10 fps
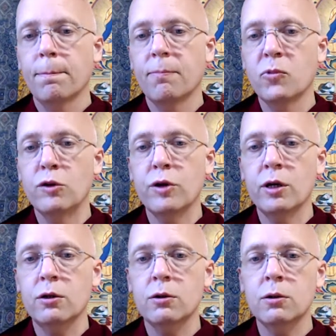is
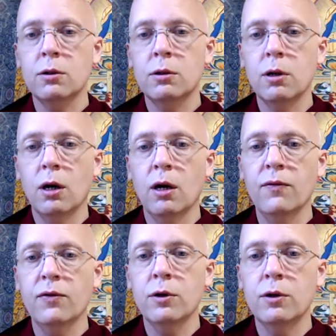actually
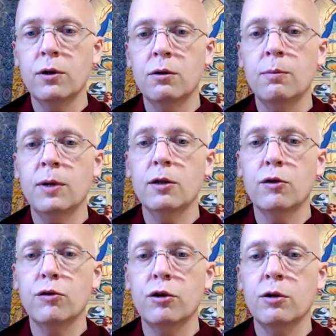often in Tibetan
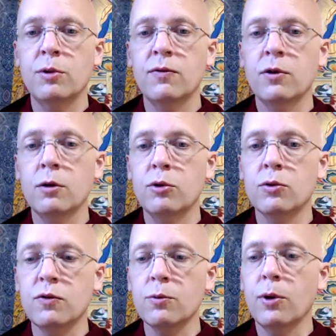said to be very
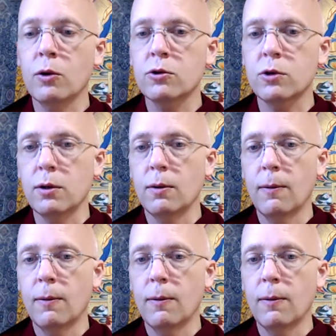beautiful poetry.